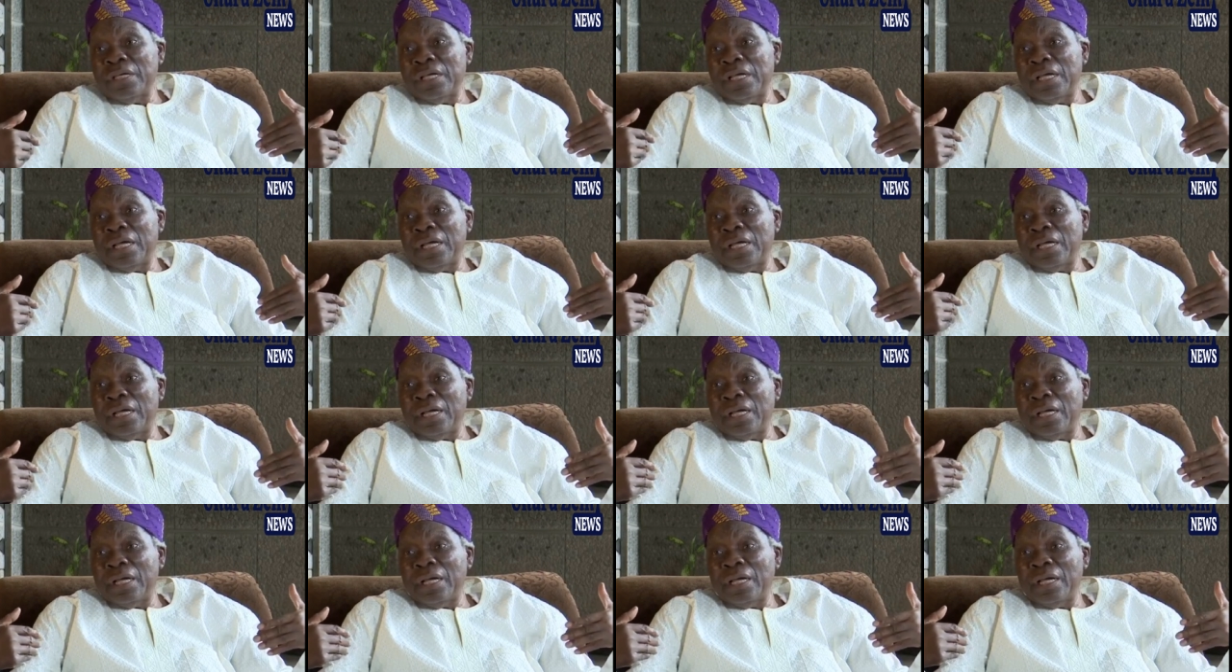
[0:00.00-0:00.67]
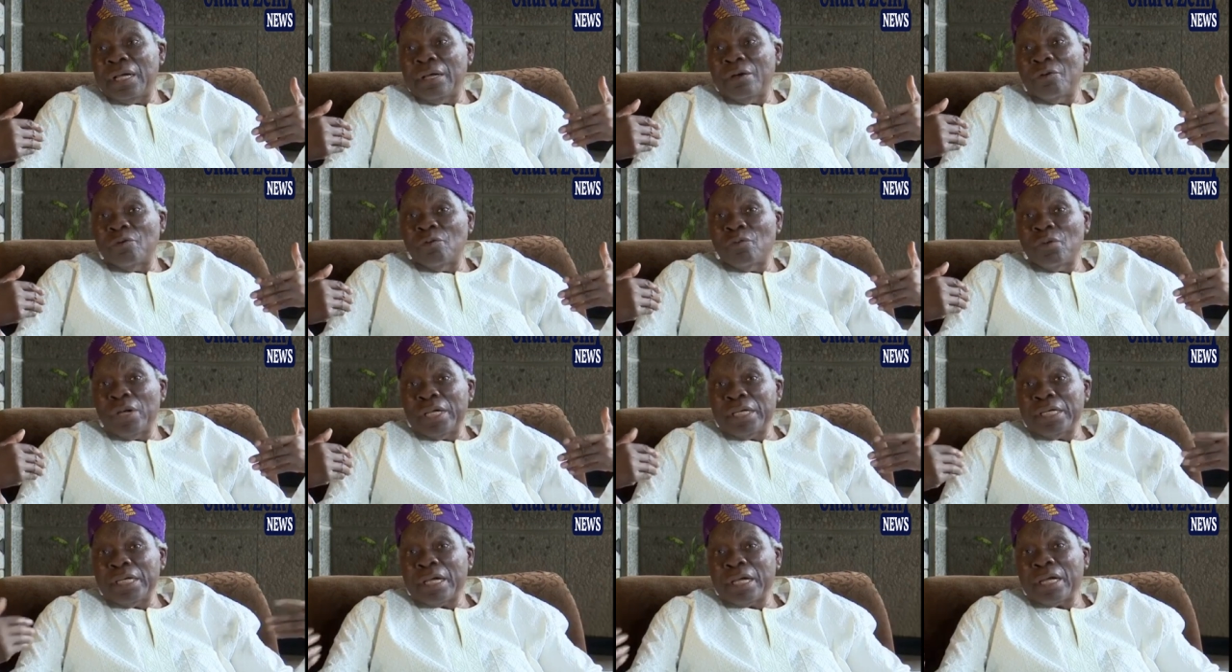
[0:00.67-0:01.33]
uh,
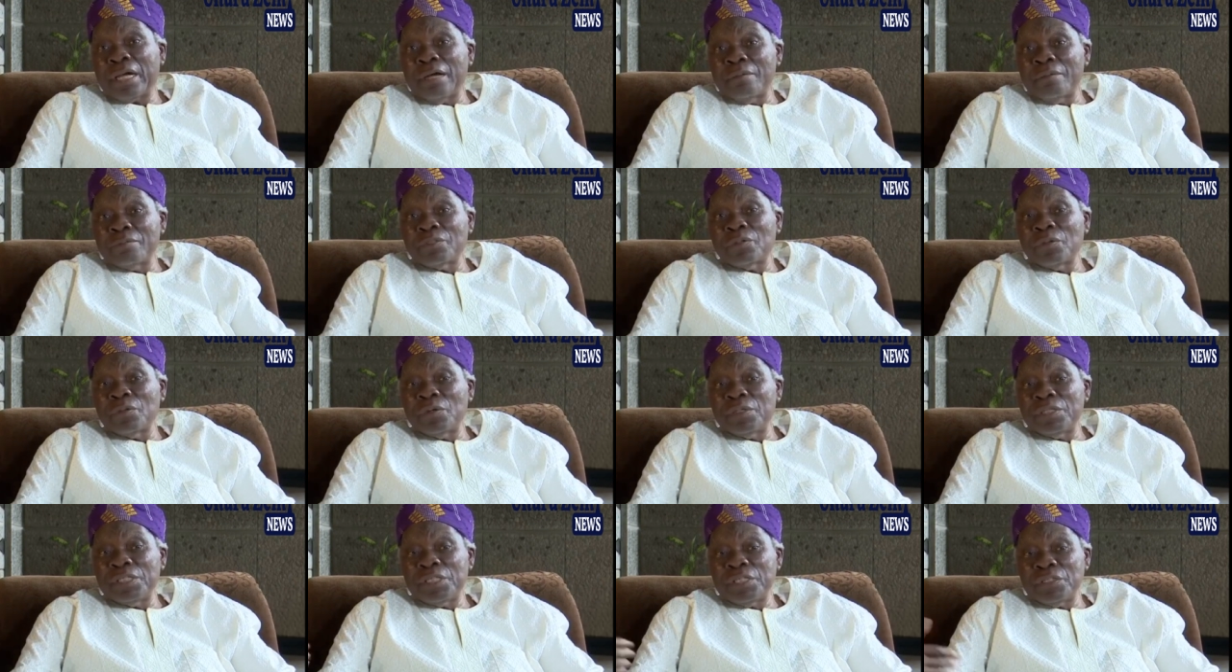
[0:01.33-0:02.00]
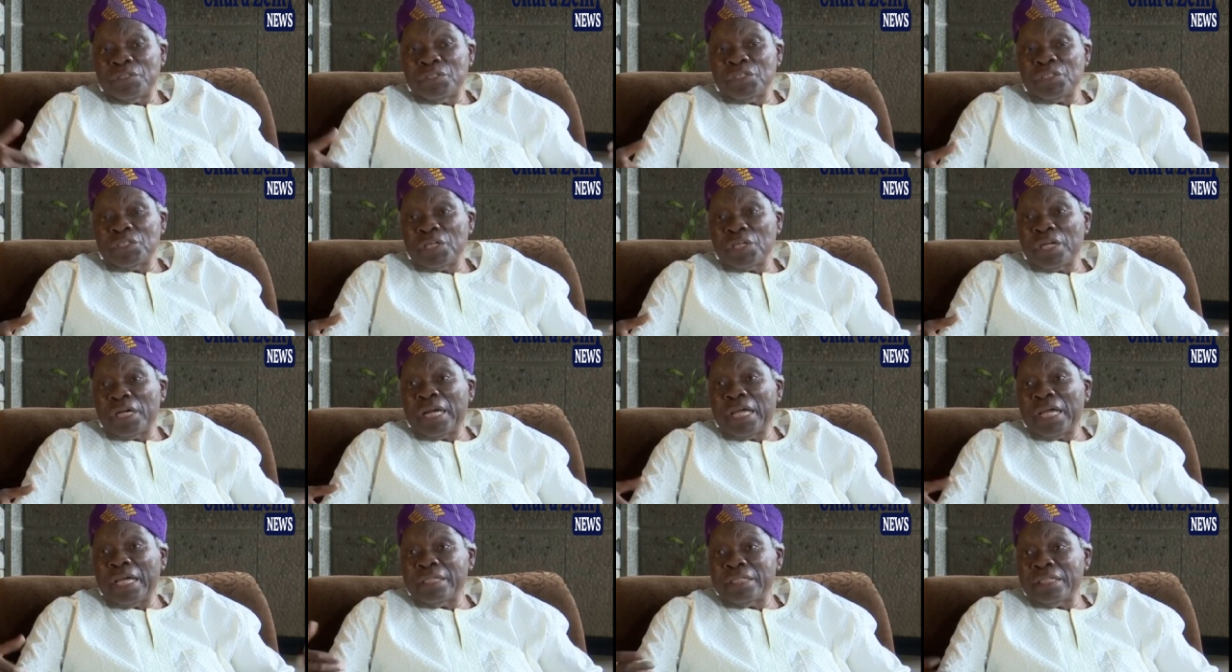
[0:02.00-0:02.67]
when they come to a
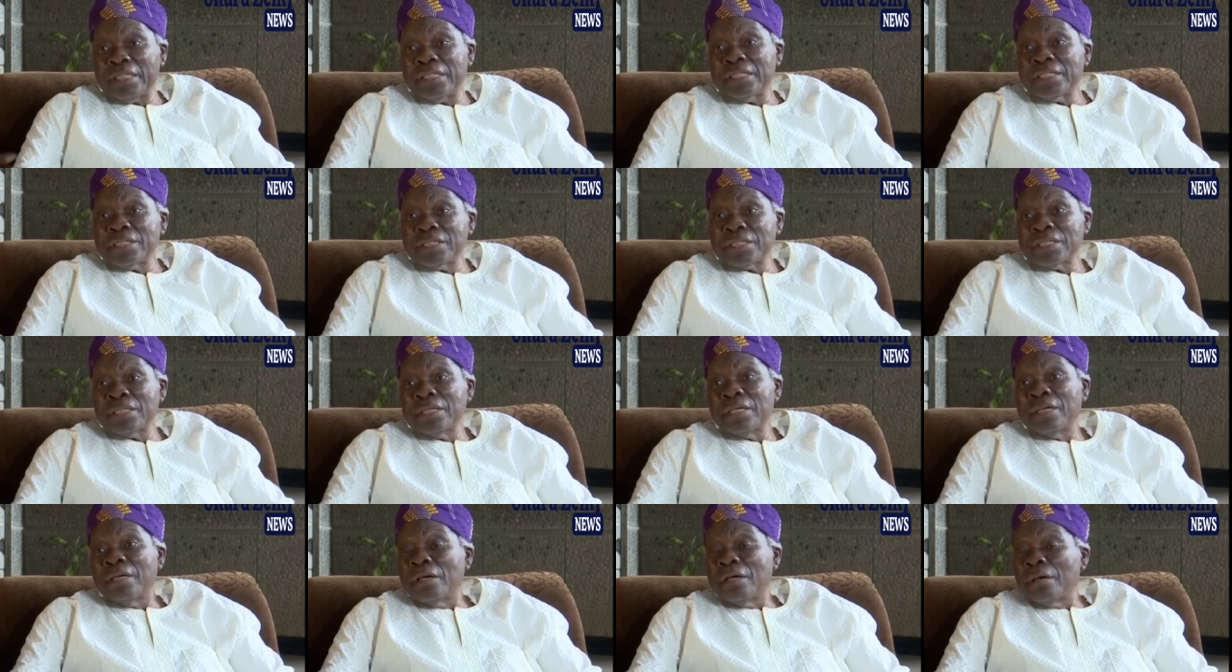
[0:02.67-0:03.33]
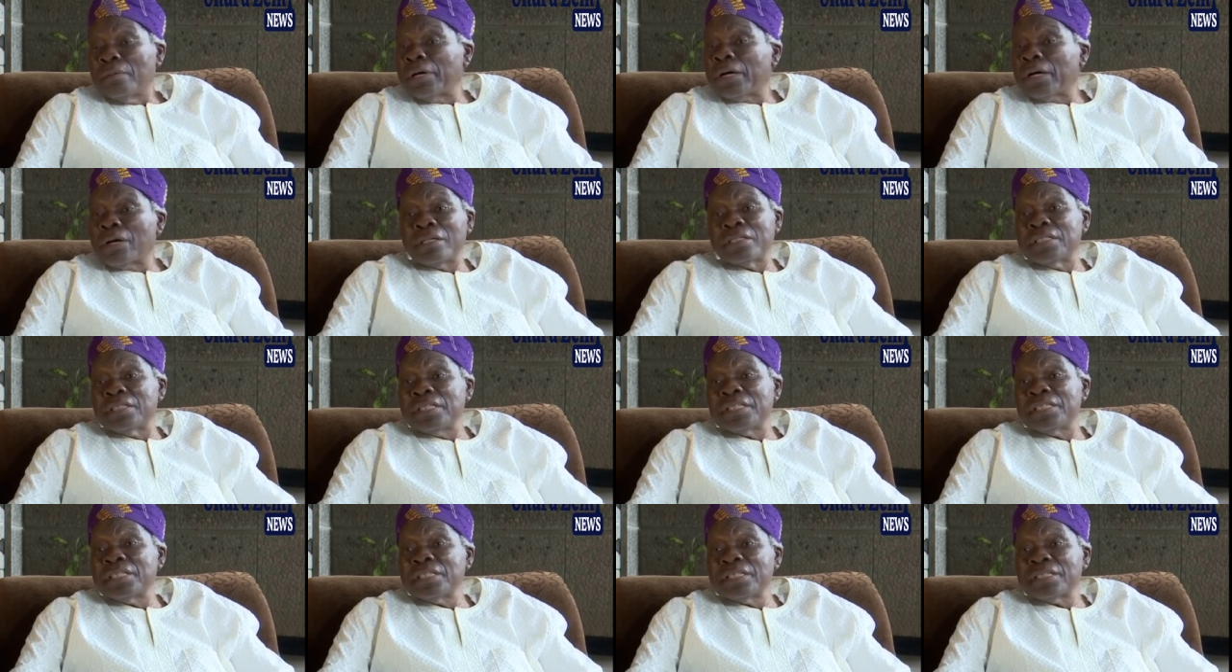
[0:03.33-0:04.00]
decision like this,
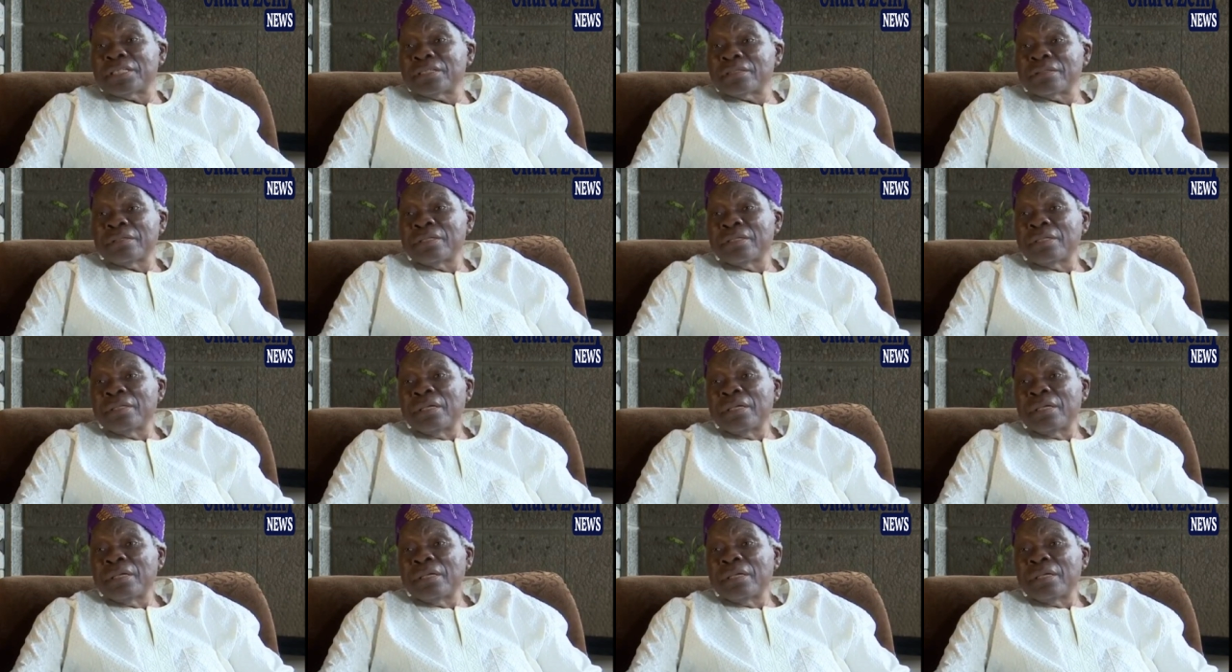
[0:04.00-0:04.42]
because this is